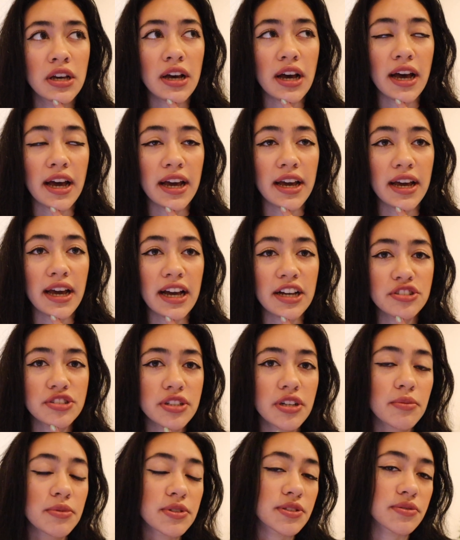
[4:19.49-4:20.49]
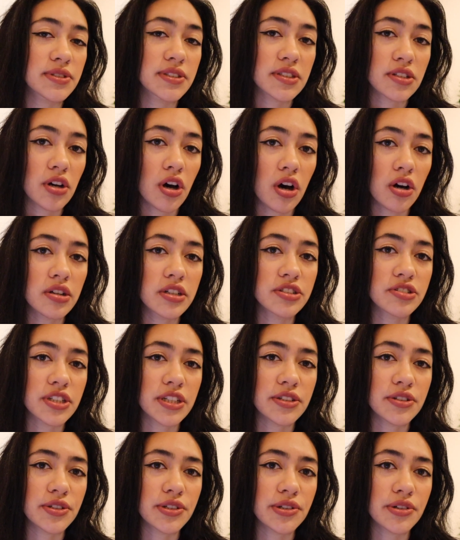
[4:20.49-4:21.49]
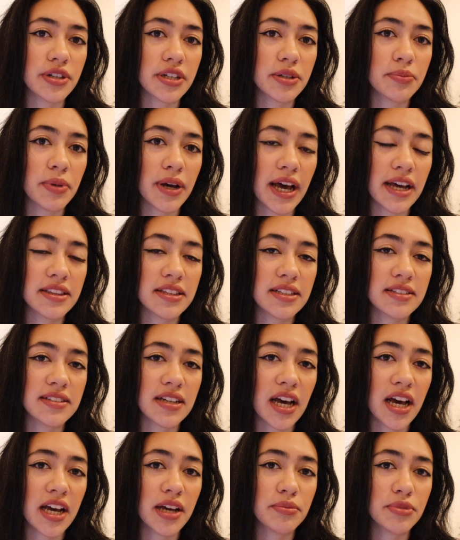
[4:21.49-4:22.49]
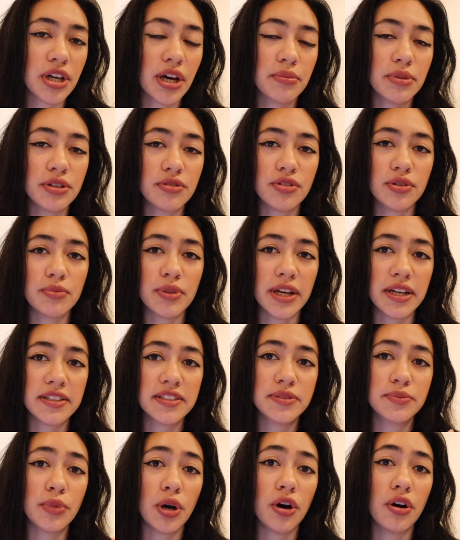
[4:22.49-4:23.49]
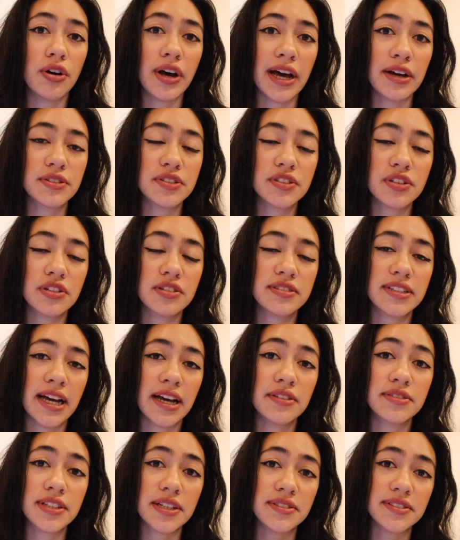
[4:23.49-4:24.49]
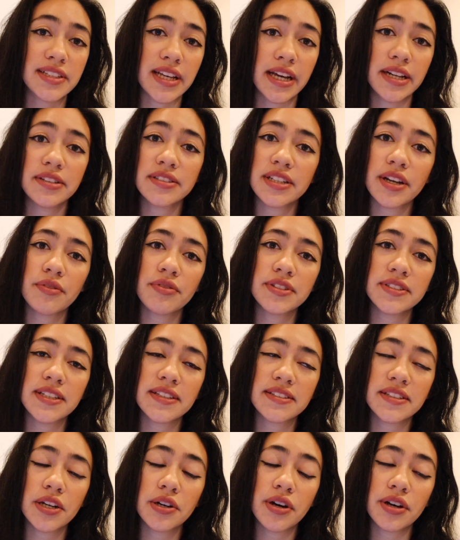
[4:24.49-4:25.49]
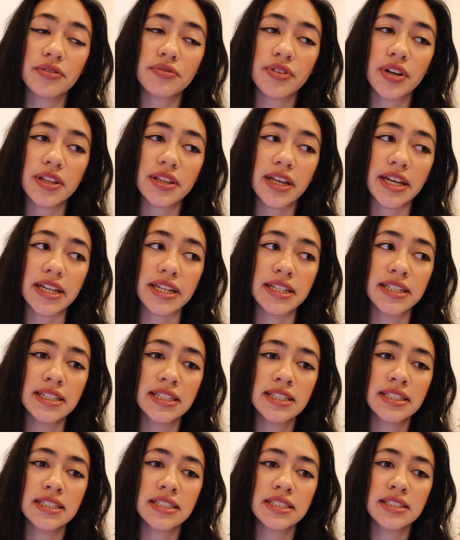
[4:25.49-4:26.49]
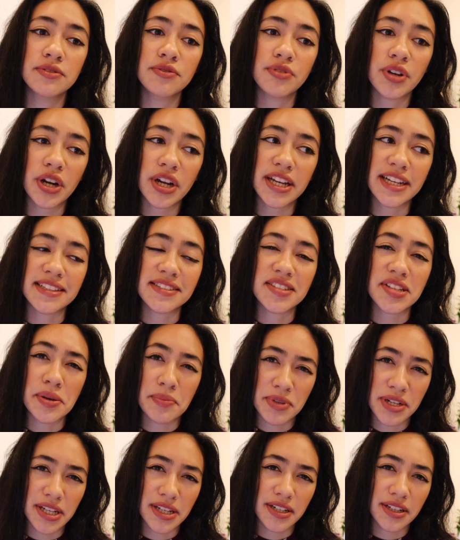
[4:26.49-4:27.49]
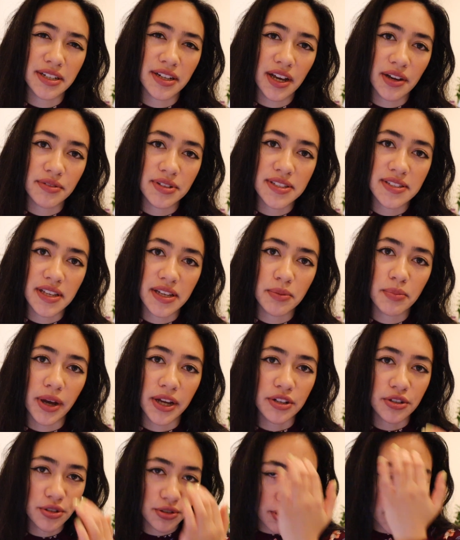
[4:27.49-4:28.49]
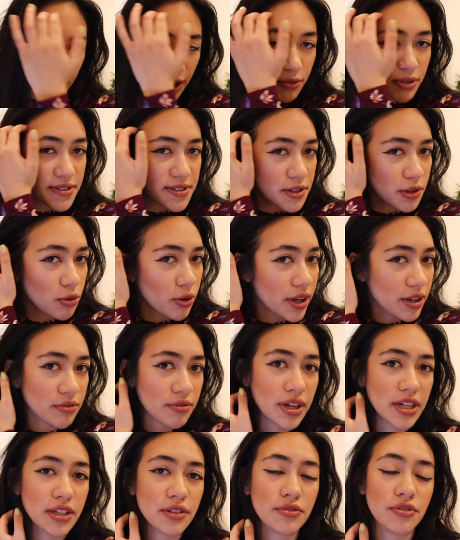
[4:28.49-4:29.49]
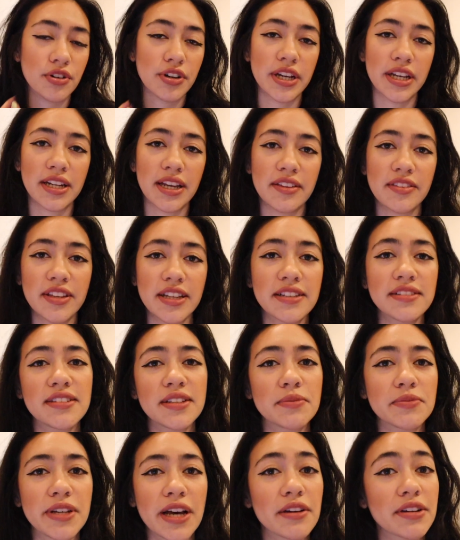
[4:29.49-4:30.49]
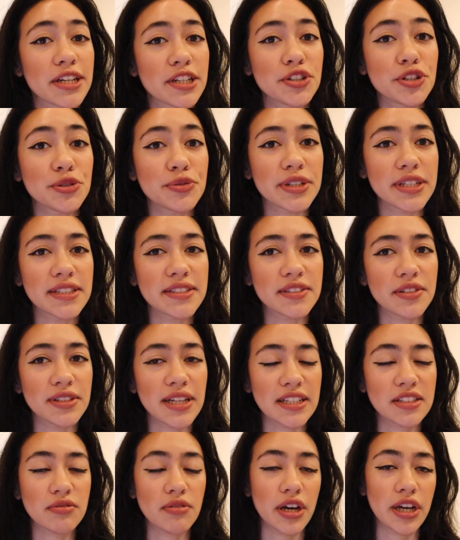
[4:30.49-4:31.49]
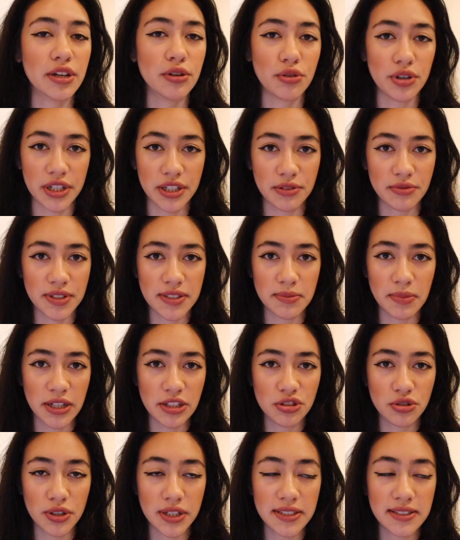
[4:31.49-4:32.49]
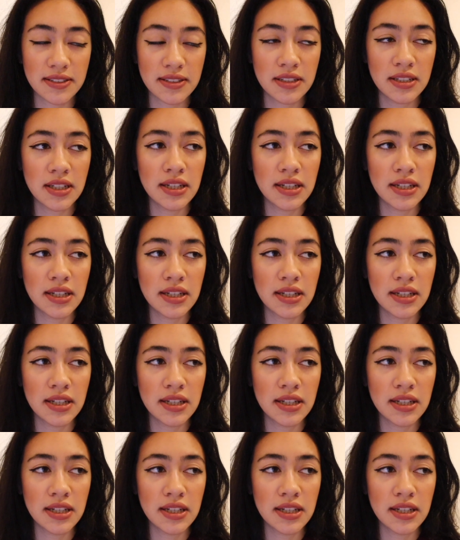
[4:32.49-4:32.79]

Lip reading: I actually almost went to college in New York, but at the time, coming from like small outskirt towns outside of San Francisco, I felt like very intimidated, I would say, by New York. I wasn't quite ready for it, and I think deep down I knew it, so that's why Oregon was my choice.